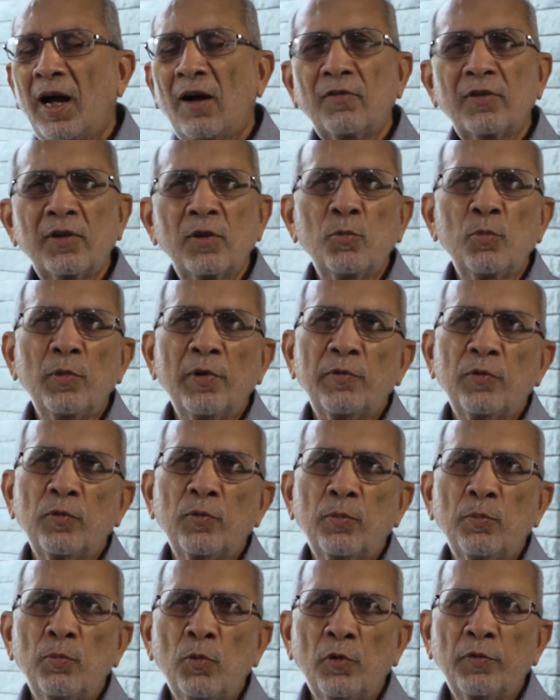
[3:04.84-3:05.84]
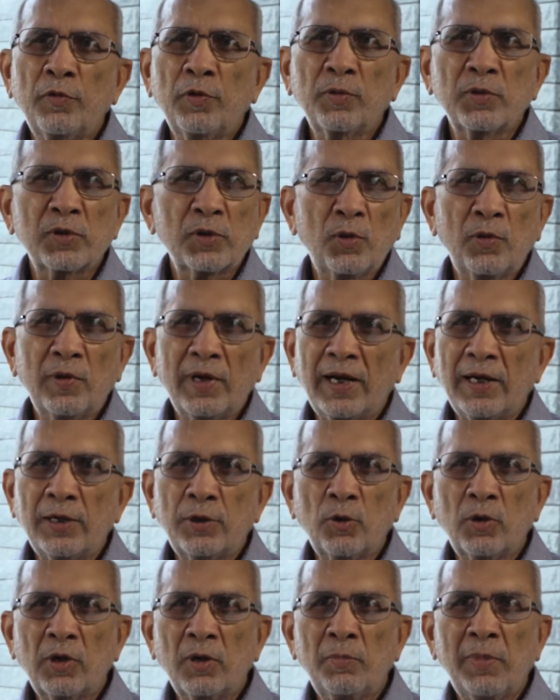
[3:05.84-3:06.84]
After the movie was over, I
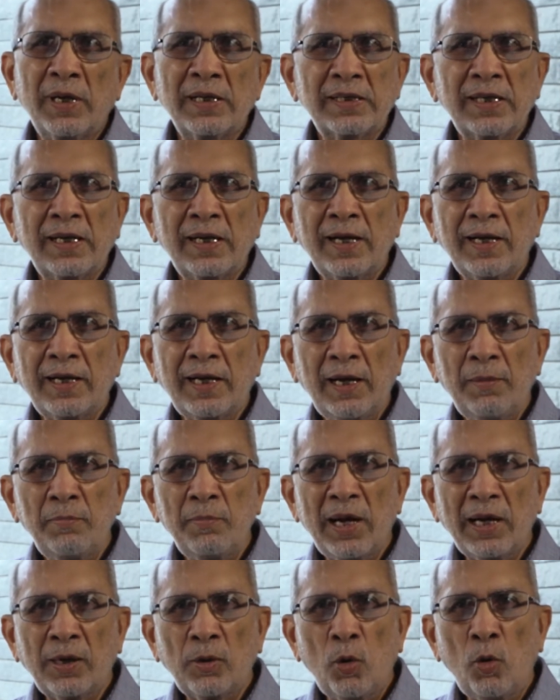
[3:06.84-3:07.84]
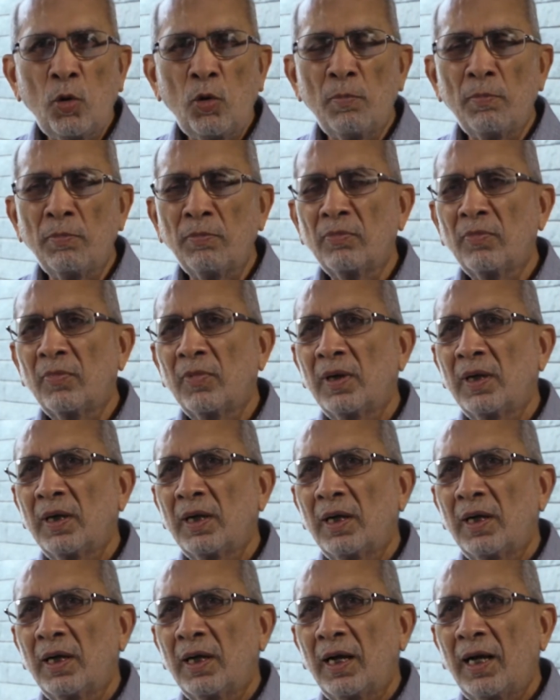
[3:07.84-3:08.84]
took a bus and I came back home.
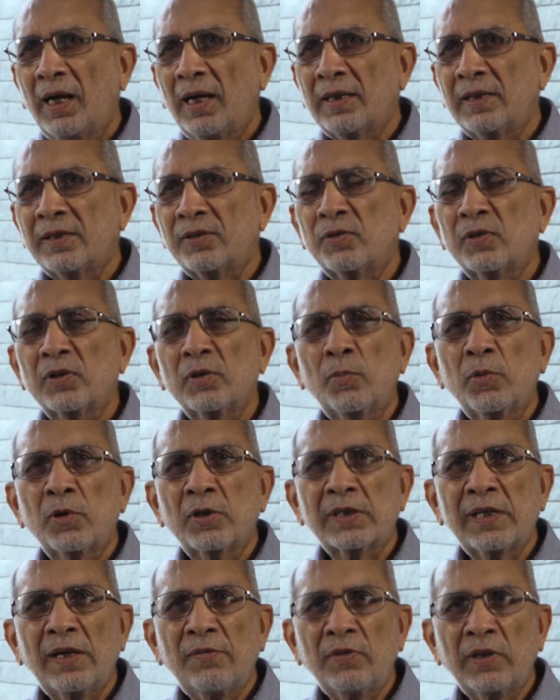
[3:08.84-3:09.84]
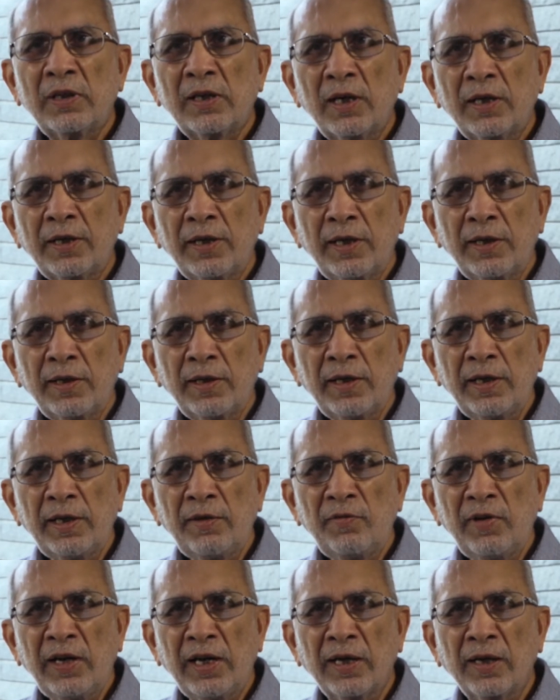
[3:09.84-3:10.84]
And this was about 7:30 in the
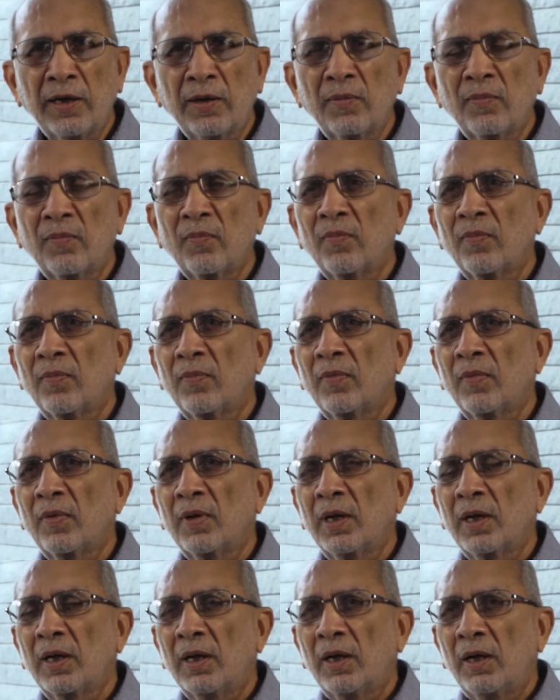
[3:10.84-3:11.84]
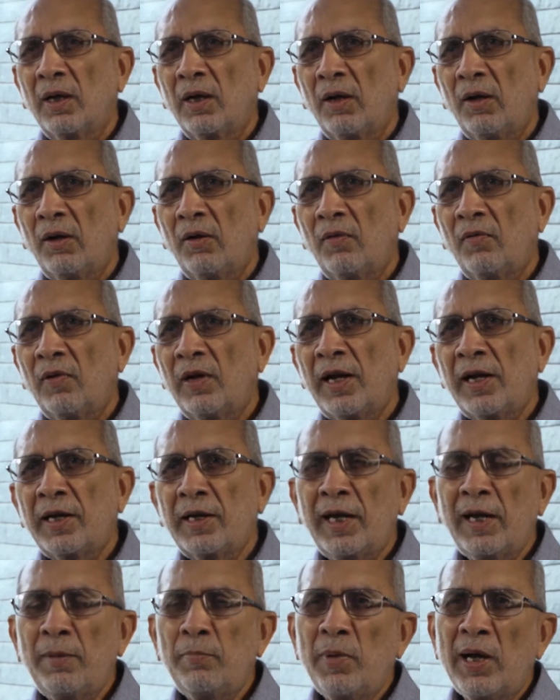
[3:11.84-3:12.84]
evening. When I
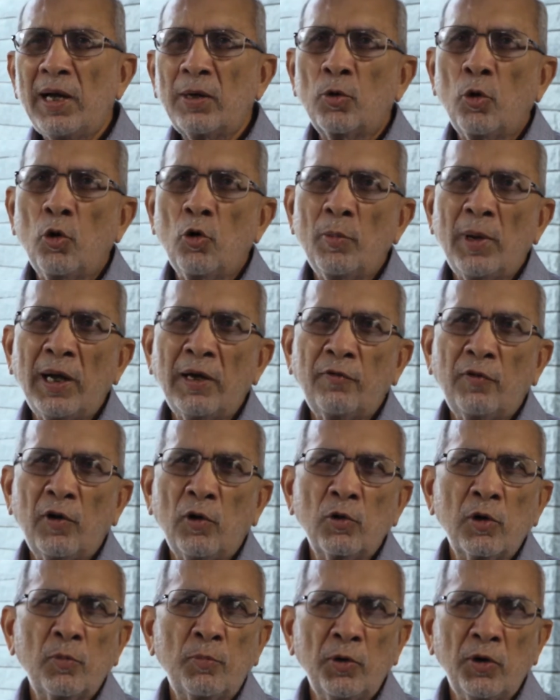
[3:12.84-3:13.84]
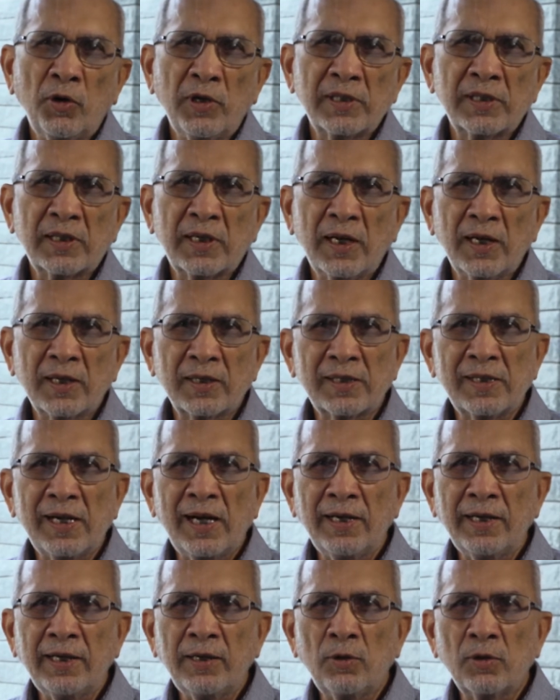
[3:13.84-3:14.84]
came back home, I found a police car
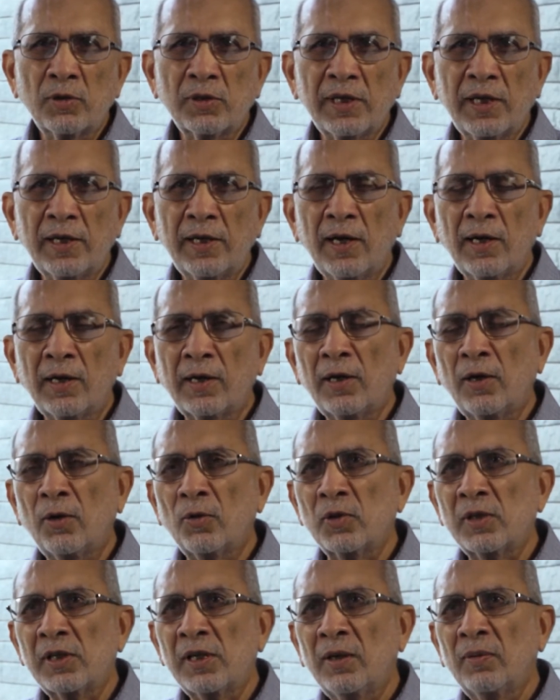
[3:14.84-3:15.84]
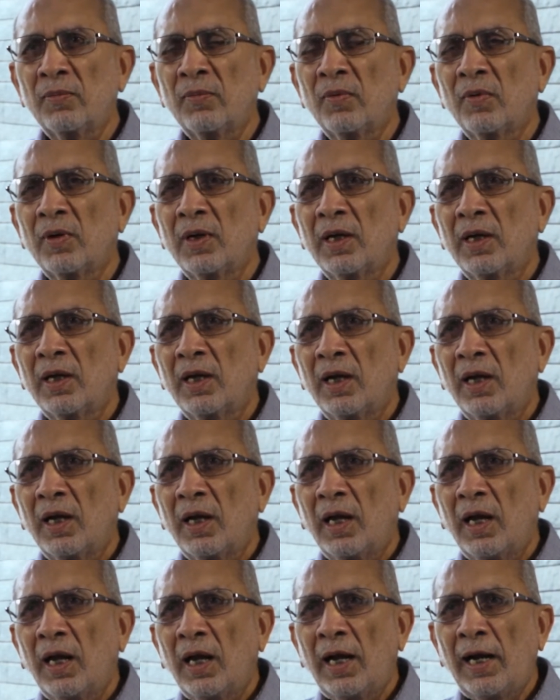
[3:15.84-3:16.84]
standing outside our house
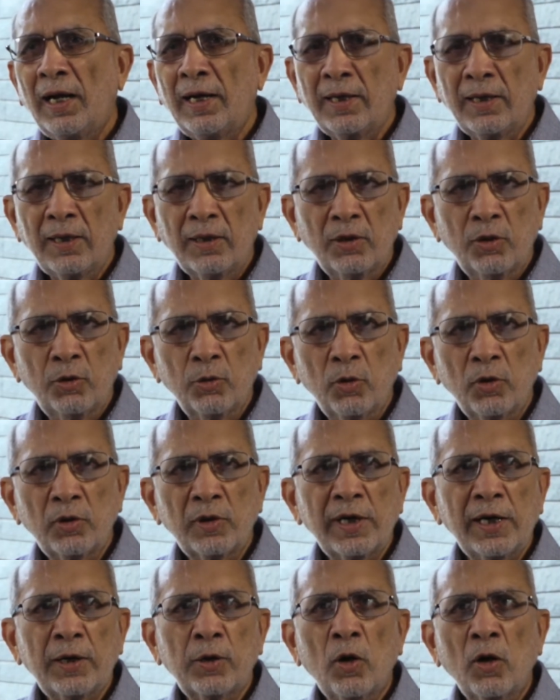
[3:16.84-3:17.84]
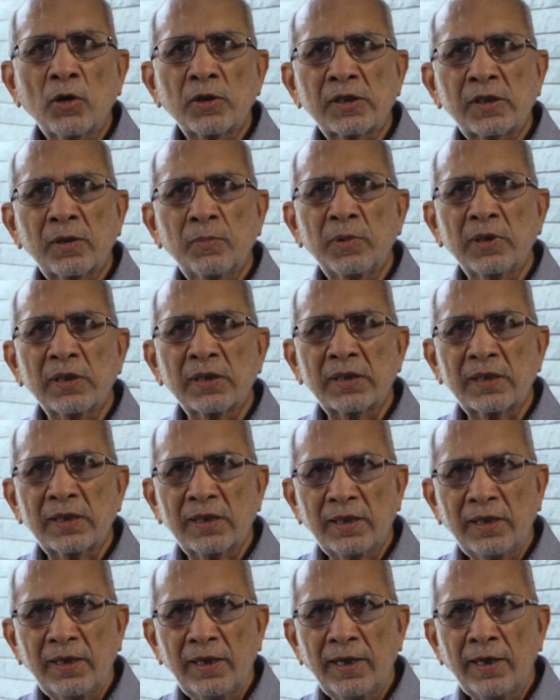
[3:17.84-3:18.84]
and two or three
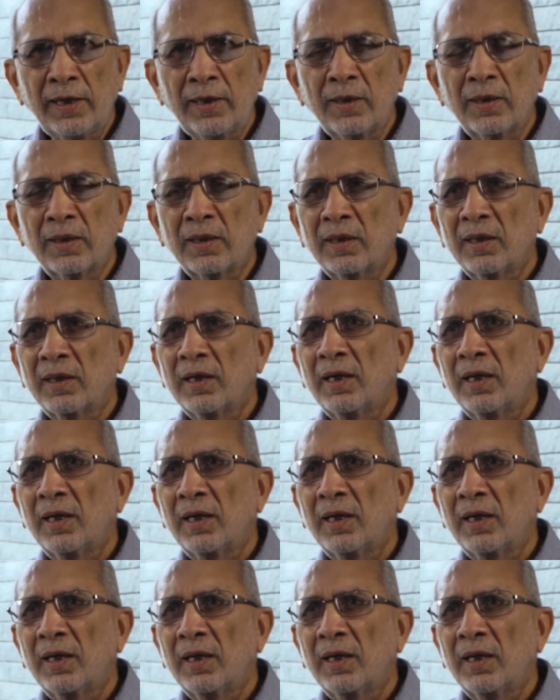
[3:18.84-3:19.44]
constables there.